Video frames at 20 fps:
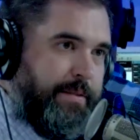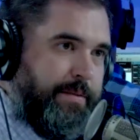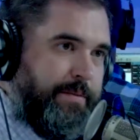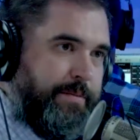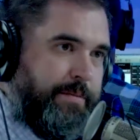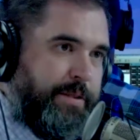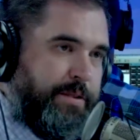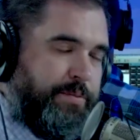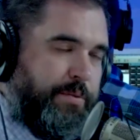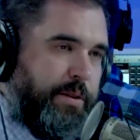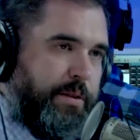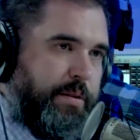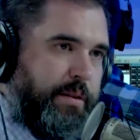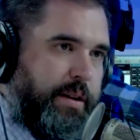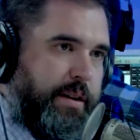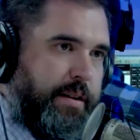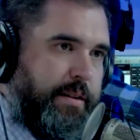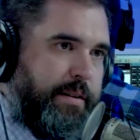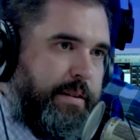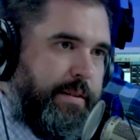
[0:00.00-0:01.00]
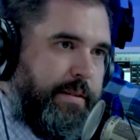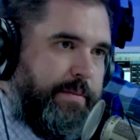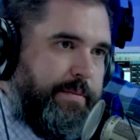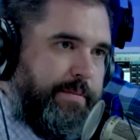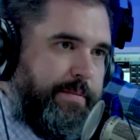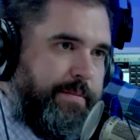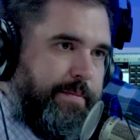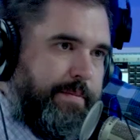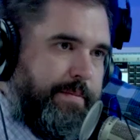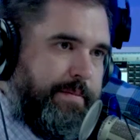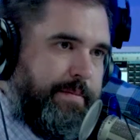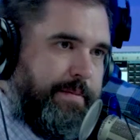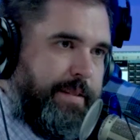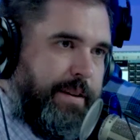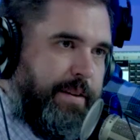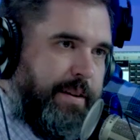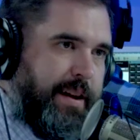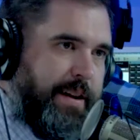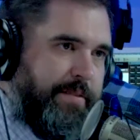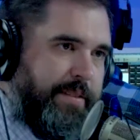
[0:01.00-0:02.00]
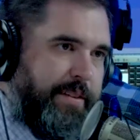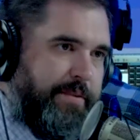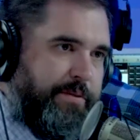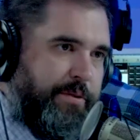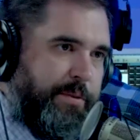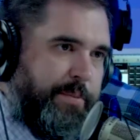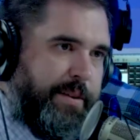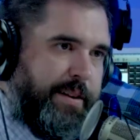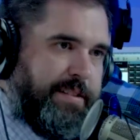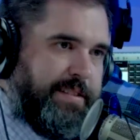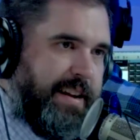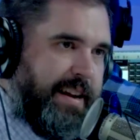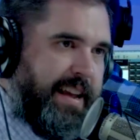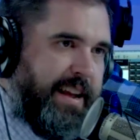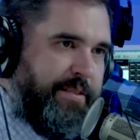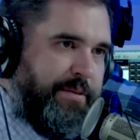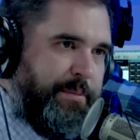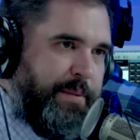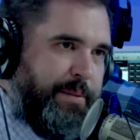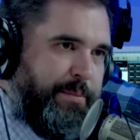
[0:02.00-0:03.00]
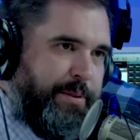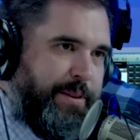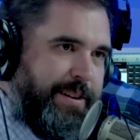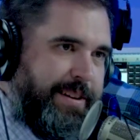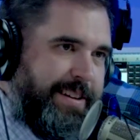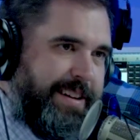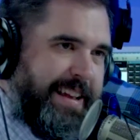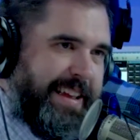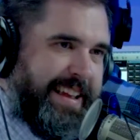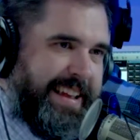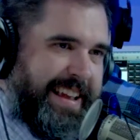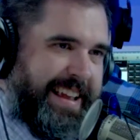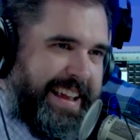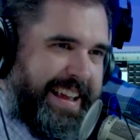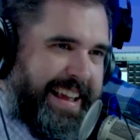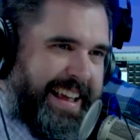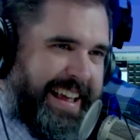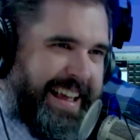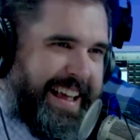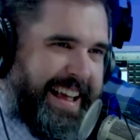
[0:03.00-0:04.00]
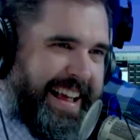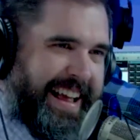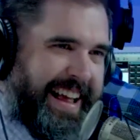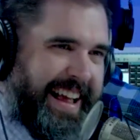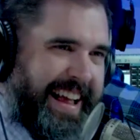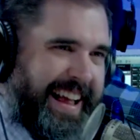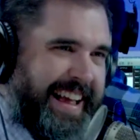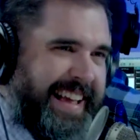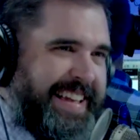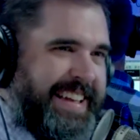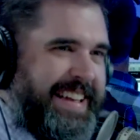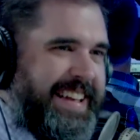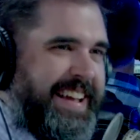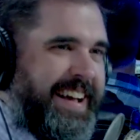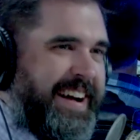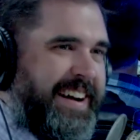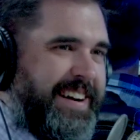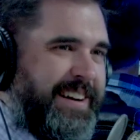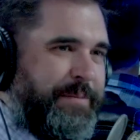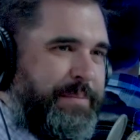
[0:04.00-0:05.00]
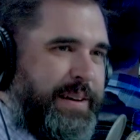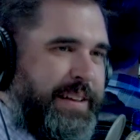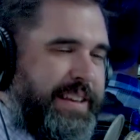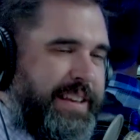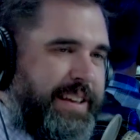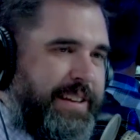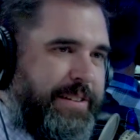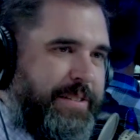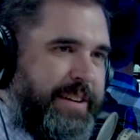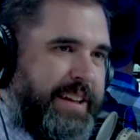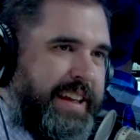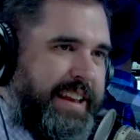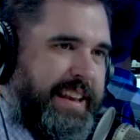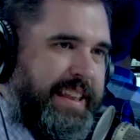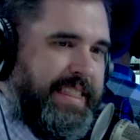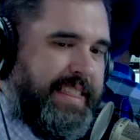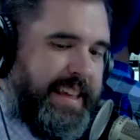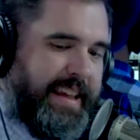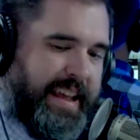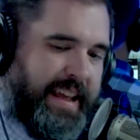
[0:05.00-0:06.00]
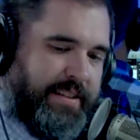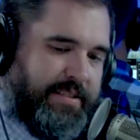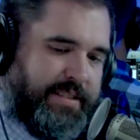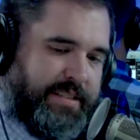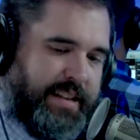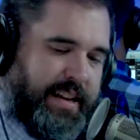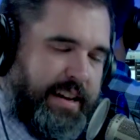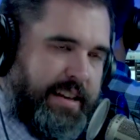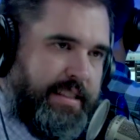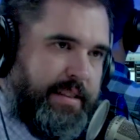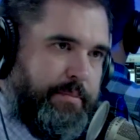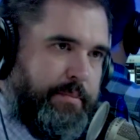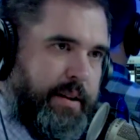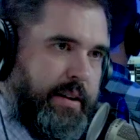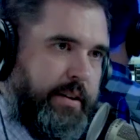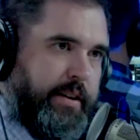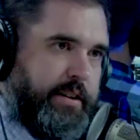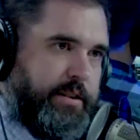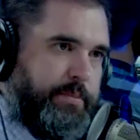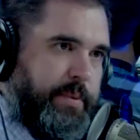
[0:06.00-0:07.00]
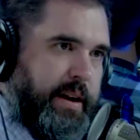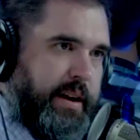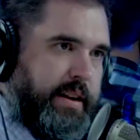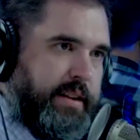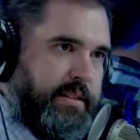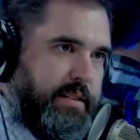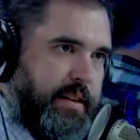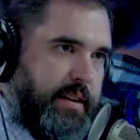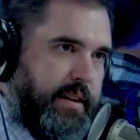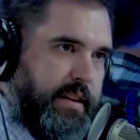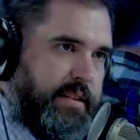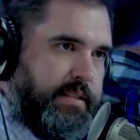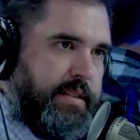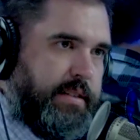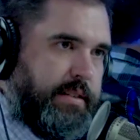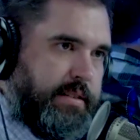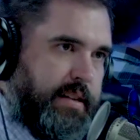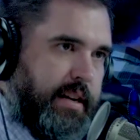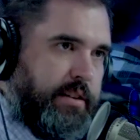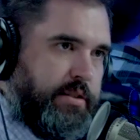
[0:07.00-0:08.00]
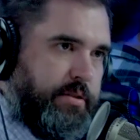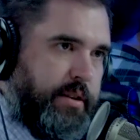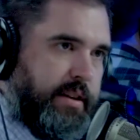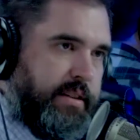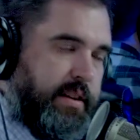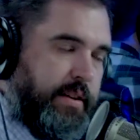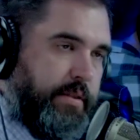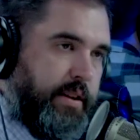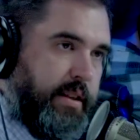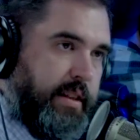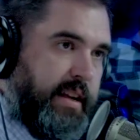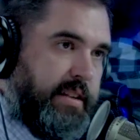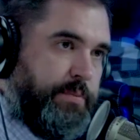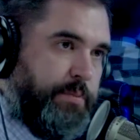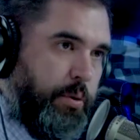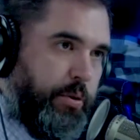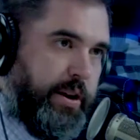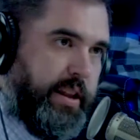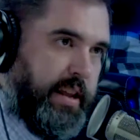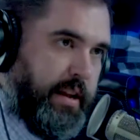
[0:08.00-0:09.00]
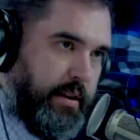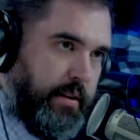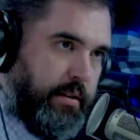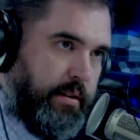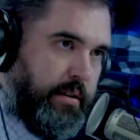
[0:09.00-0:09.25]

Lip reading: Which one? Do you have that for me? Because I can't remember it. But, anything outside the marriage bed is illicit sexual activity, and that's pornea.